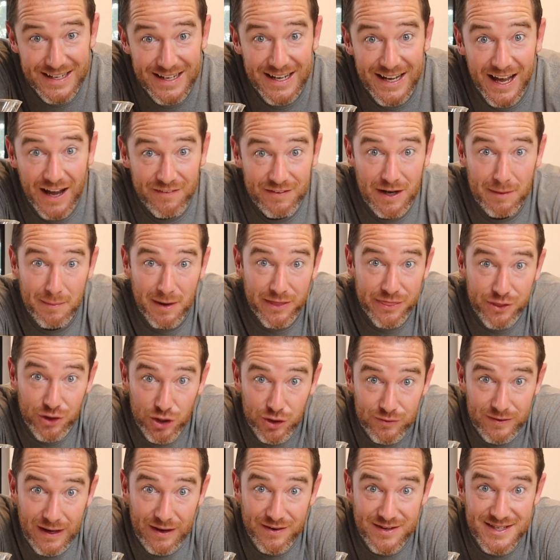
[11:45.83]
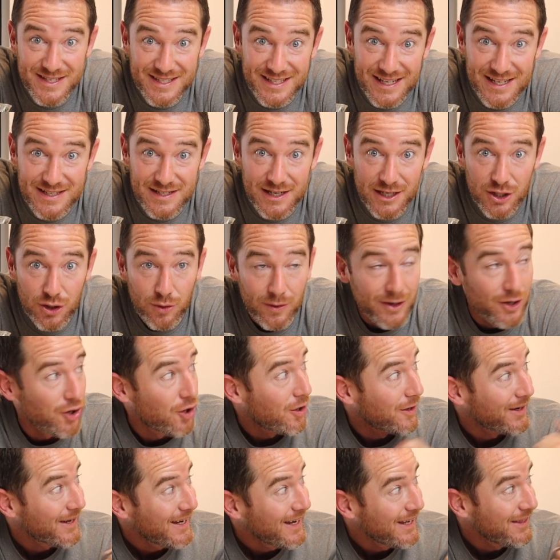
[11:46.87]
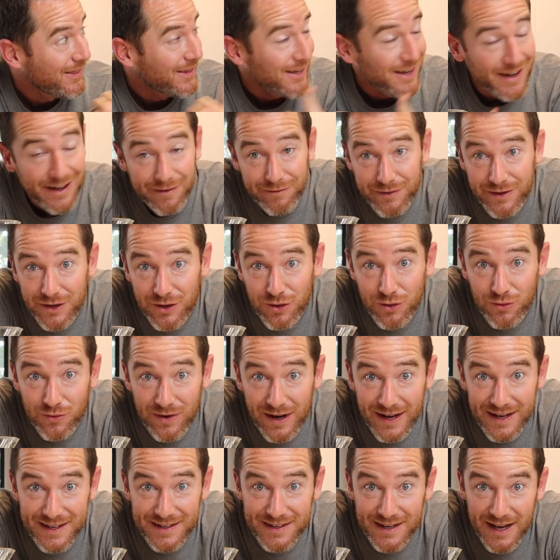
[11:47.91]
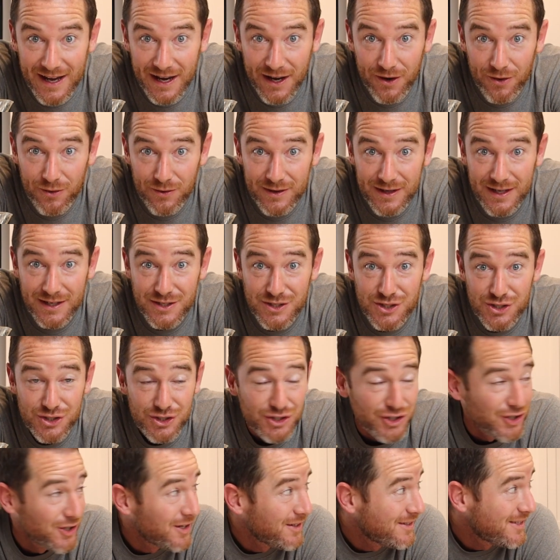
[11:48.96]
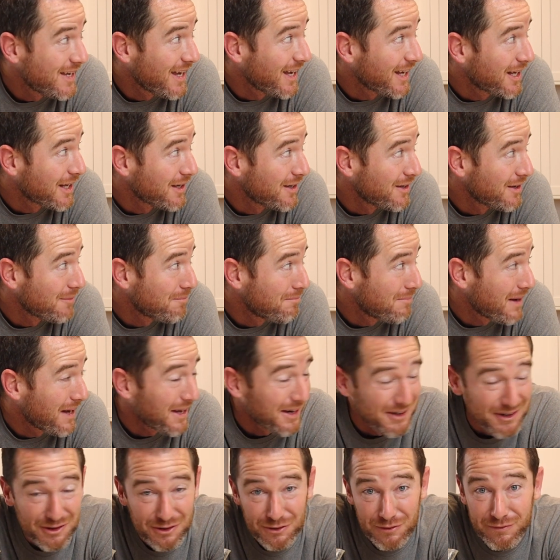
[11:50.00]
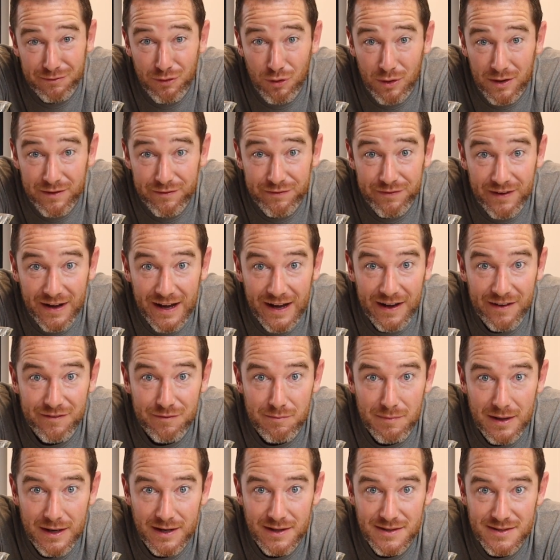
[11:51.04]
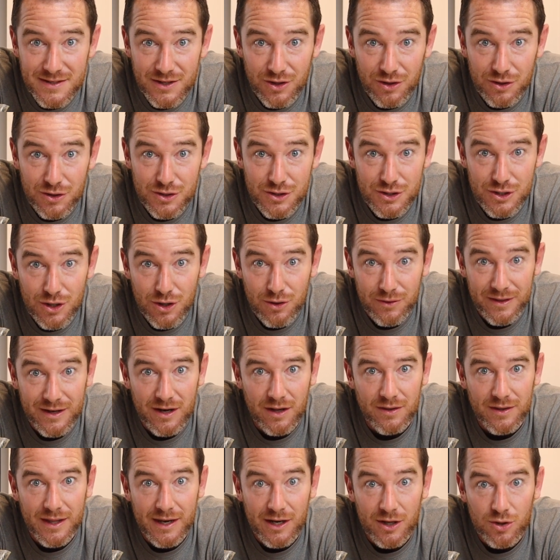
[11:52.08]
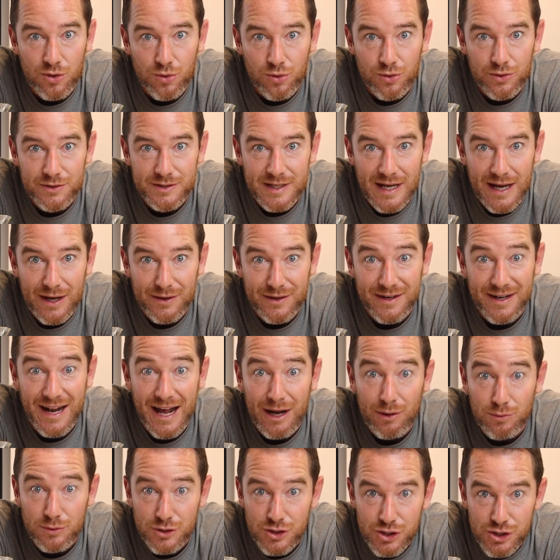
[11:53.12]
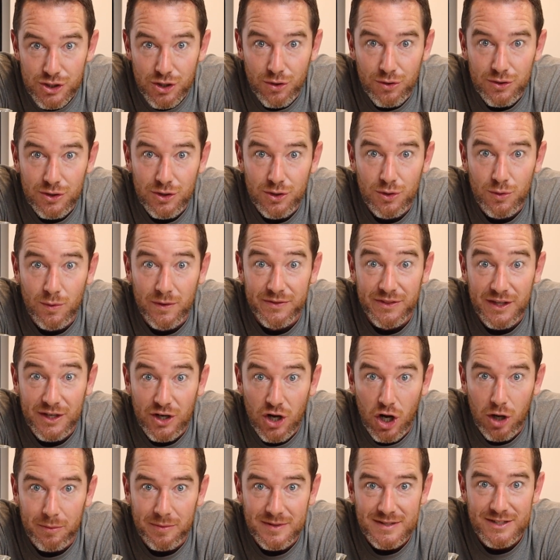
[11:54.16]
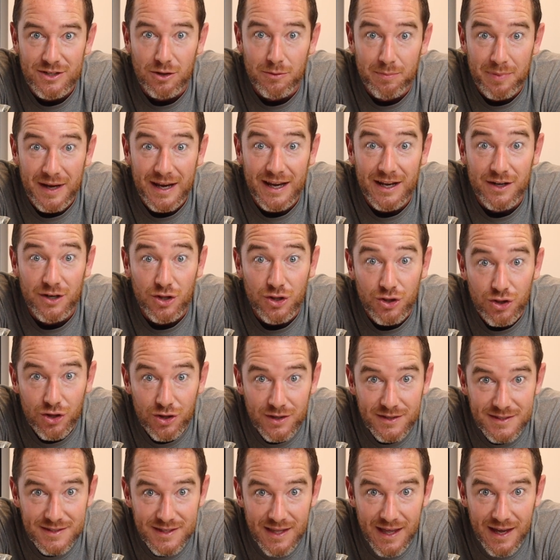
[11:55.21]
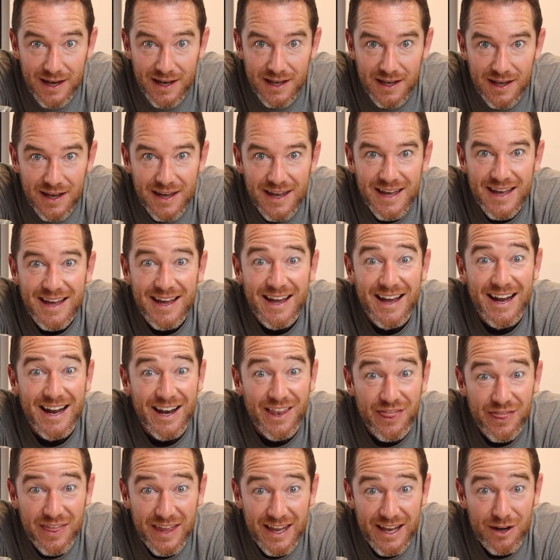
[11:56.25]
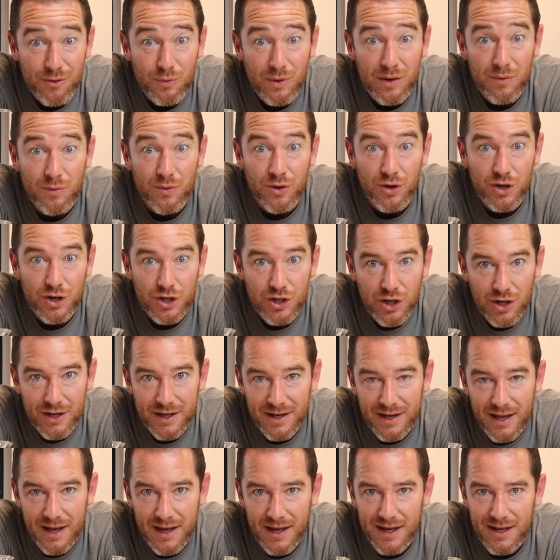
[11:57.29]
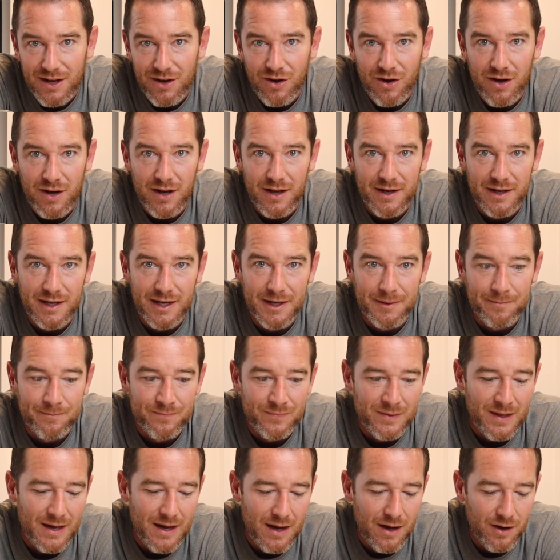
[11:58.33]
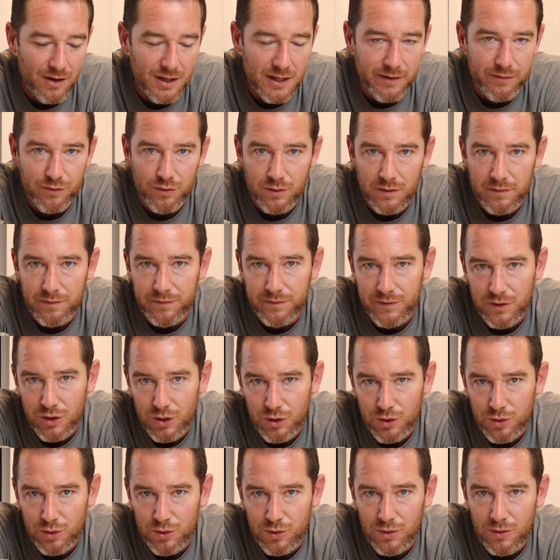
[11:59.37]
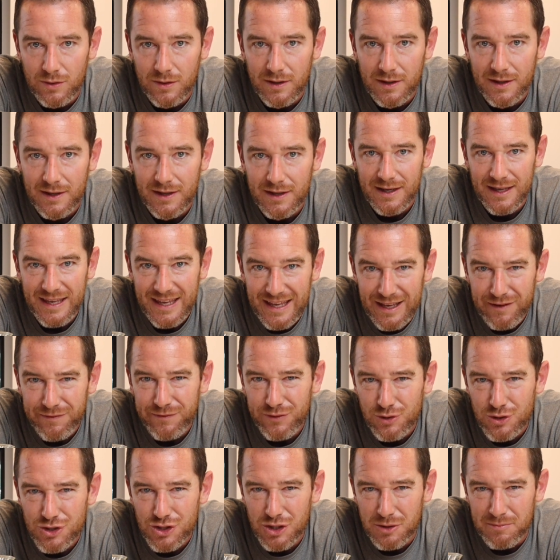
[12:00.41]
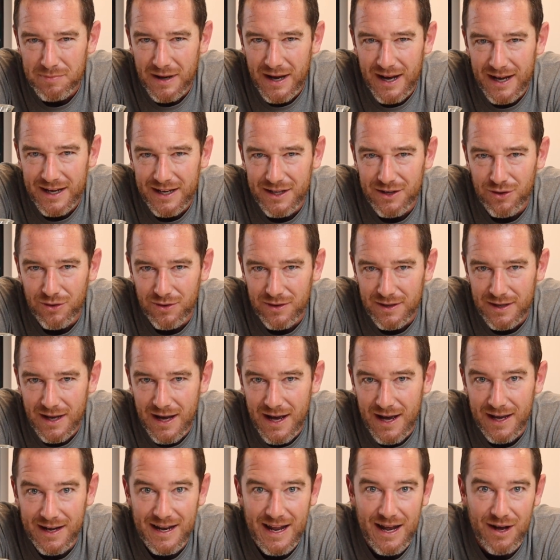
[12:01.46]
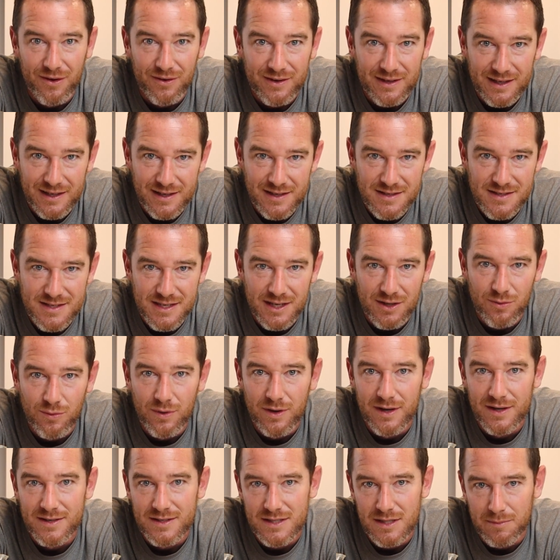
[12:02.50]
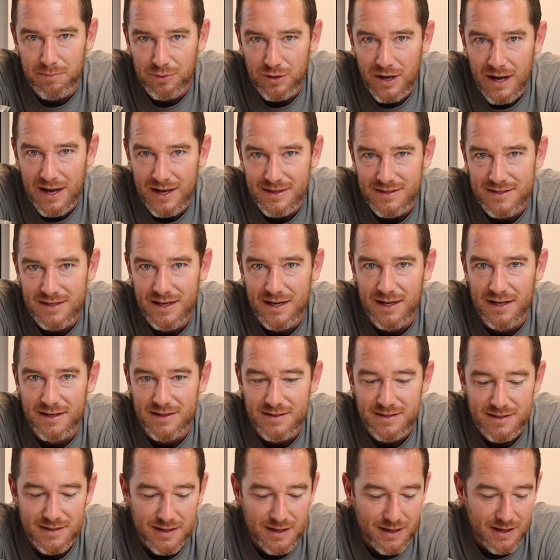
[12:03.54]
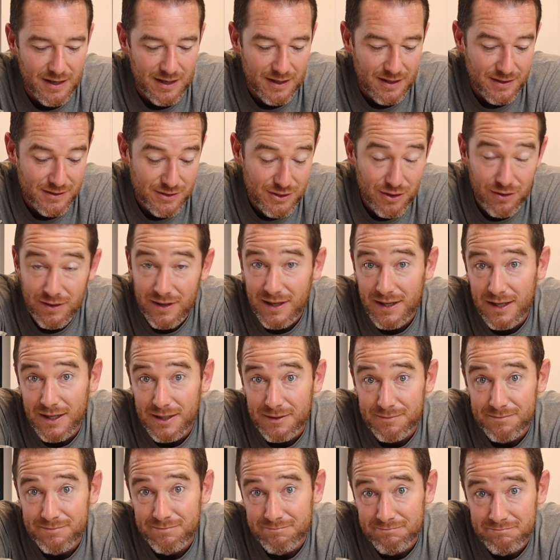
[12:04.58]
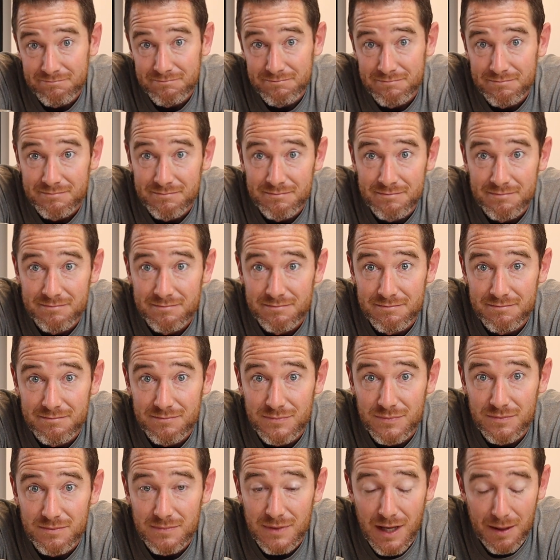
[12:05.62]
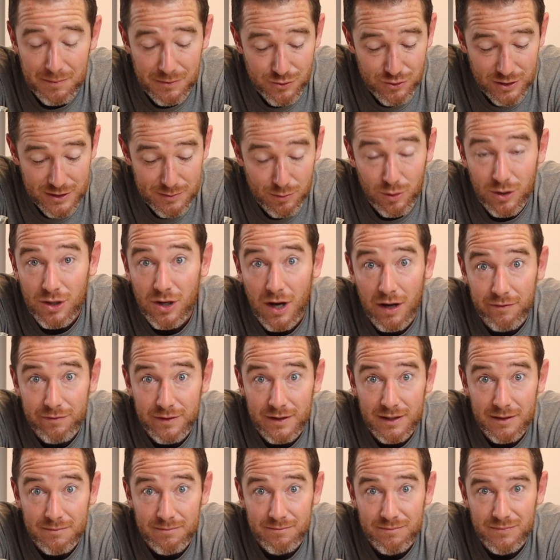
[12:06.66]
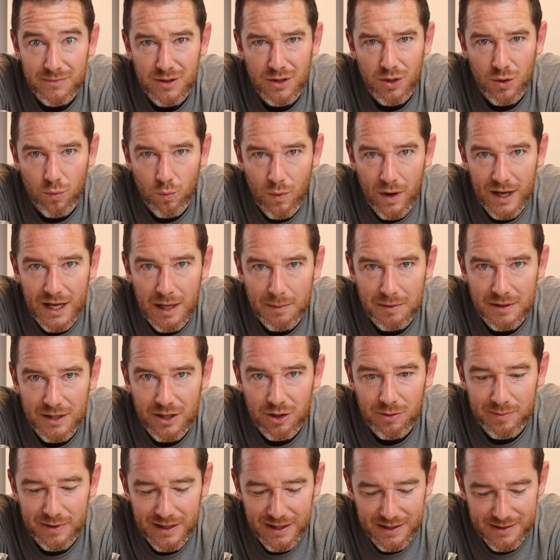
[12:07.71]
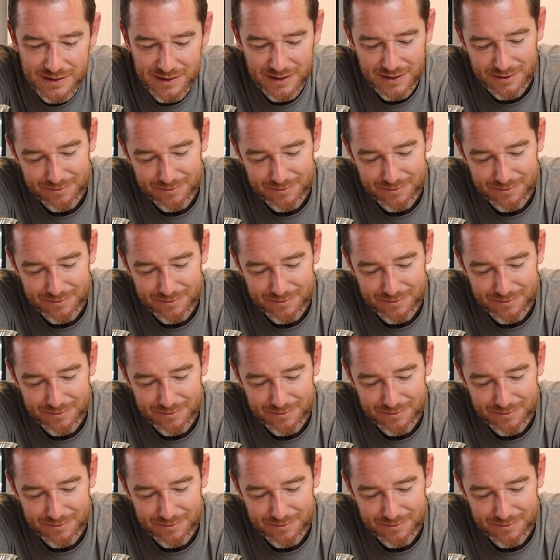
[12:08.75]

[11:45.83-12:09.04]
I've got my third round of seasoning going on in the oven right now. It should take about another 45 minutes or so, then I'll let it cool down and I will show you what the carbon steel pan looks like. And then we will cook an egg on it. I'll give a review if you should buy it or not, how easy it was, the process. So I'm gonna drink some more coffee, wake up a little bit.